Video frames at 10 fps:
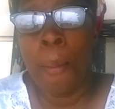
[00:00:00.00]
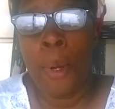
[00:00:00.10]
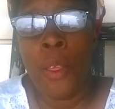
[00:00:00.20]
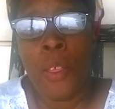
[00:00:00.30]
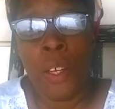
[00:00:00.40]

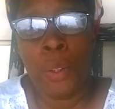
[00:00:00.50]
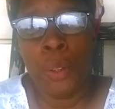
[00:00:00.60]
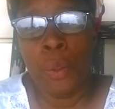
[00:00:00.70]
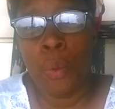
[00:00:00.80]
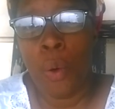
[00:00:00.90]
But thank
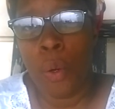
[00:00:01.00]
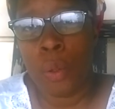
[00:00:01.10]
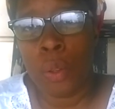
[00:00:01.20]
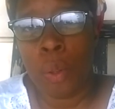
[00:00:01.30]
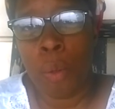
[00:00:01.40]
you
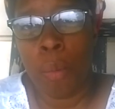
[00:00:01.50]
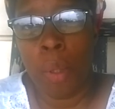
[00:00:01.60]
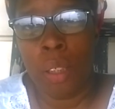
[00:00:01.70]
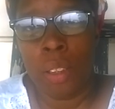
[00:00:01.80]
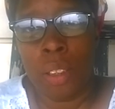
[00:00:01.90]
all so
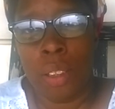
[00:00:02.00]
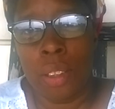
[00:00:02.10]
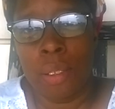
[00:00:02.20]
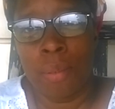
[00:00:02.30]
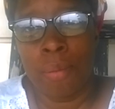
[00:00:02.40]

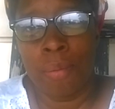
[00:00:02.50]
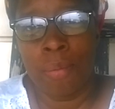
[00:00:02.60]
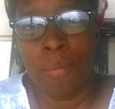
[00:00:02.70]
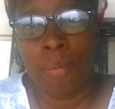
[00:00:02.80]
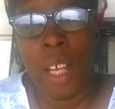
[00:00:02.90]
much,
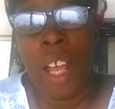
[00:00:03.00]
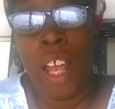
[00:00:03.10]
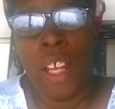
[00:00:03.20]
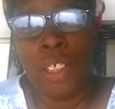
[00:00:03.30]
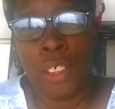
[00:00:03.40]

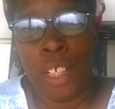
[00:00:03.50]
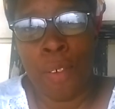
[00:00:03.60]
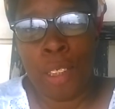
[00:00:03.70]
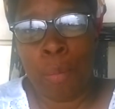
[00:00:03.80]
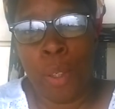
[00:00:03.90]
and
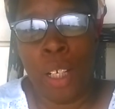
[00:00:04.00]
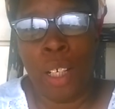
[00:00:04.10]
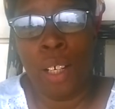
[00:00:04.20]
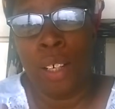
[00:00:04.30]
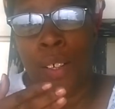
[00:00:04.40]
share and spread
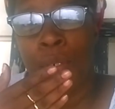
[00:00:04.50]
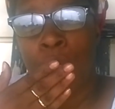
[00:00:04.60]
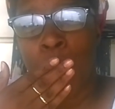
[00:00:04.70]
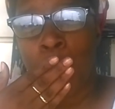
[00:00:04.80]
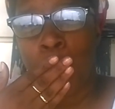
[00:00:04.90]
love.